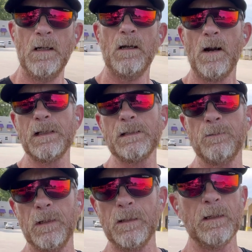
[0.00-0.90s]
All right, so
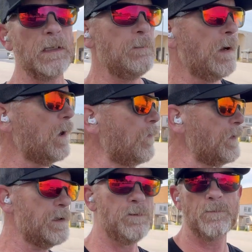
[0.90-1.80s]
in the email
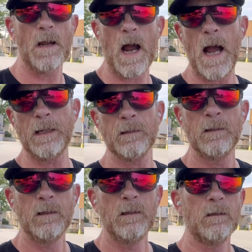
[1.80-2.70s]
that you got,
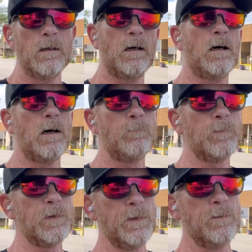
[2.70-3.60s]
um,
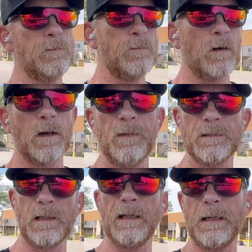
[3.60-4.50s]
you uh,
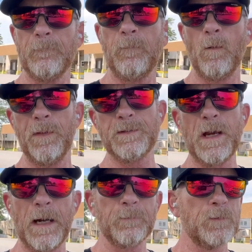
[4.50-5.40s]
there's a link for the
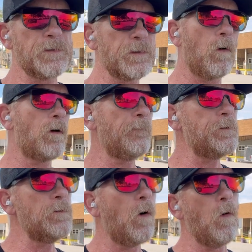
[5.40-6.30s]
Jakroo store. If
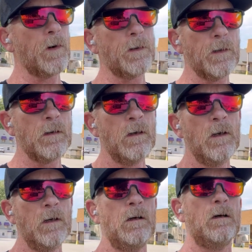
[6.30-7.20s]
you order
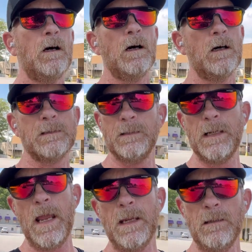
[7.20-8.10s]
uh,
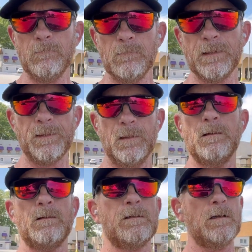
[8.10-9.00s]
today, which
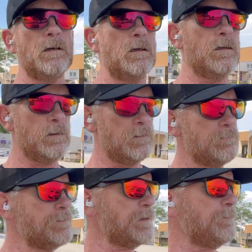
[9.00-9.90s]
is uh,
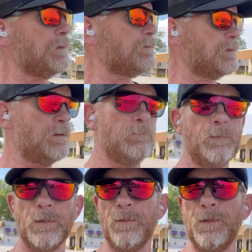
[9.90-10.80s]

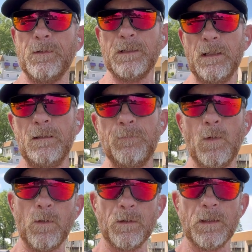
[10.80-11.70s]
September 13th, if you
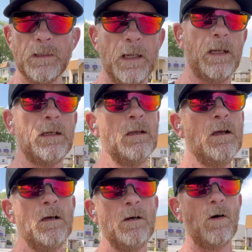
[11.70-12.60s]
order today
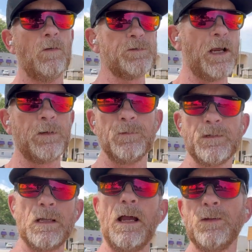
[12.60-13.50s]
on Jakroo
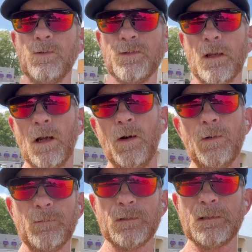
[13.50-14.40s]
site, use the
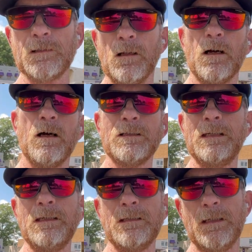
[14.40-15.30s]
code uh,
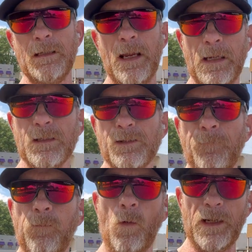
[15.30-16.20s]

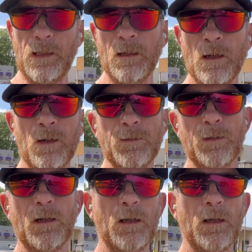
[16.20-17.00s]
TTH40. You're going to